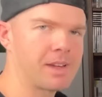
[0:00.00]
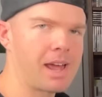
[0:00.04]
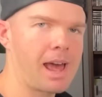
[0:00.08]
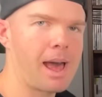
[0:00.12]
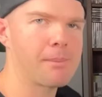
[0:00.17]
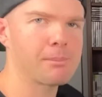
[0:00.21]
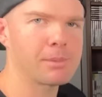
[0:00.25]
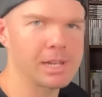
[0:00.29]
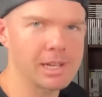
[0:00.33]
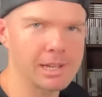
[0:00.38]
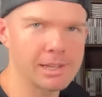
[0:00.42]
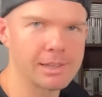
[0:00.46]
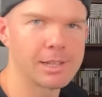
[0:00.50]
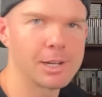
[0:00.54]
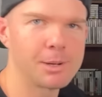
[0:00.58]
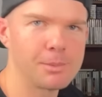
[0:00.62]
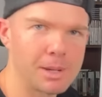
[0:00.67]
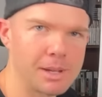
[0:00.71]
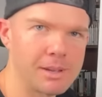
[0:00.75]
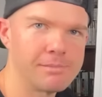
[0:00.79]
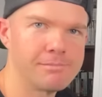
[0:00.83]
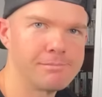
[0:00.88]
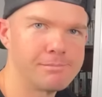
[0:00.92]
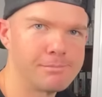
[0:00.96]
it happening a little
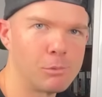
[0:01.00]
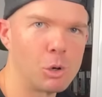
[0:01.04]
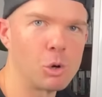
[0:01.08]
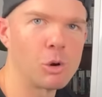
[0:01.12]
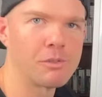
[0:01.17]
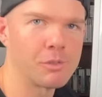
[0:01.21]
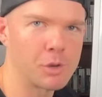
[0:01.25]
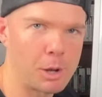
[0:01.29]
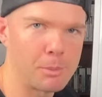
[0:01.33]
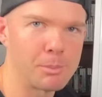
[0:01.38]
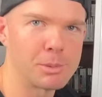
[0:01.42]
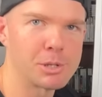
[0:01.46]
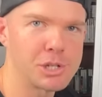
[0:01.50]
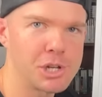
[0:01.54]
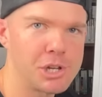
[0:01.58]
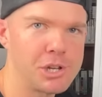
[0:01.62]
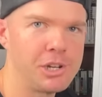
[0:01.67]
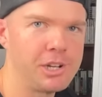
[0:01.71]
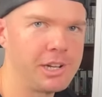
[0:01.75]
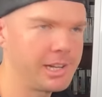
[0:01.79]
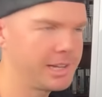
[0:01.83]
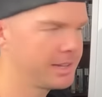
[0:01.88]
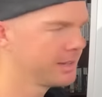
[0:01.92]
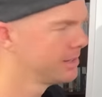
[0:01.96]
bit more of an
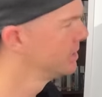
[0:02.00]
opportunity.